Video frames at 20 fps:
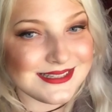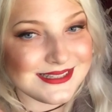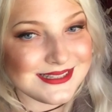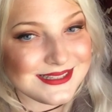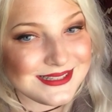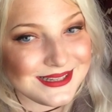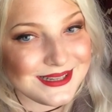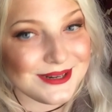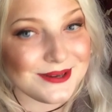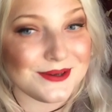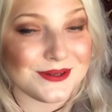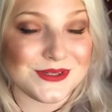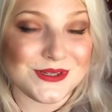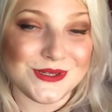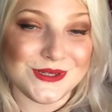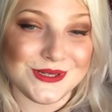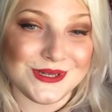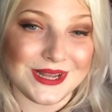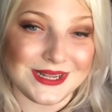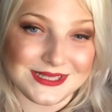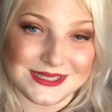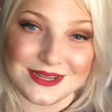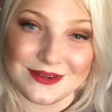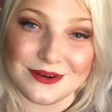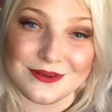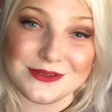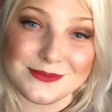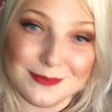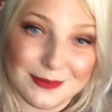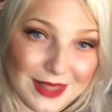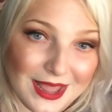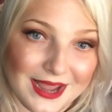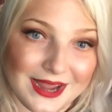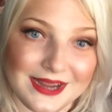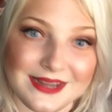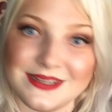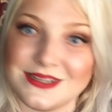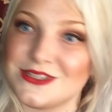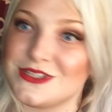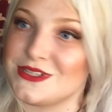not saying I was blind,
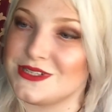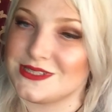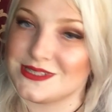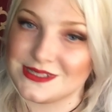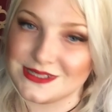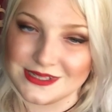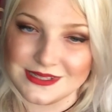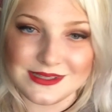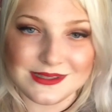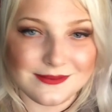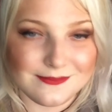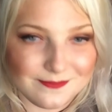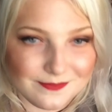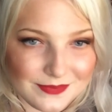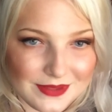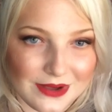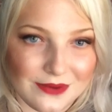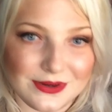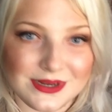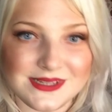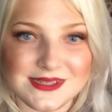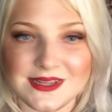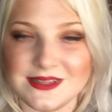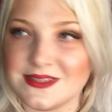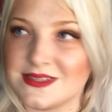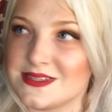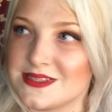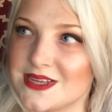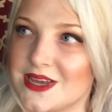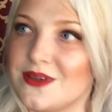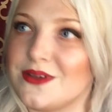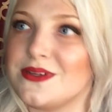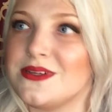it's just how it is on the scale.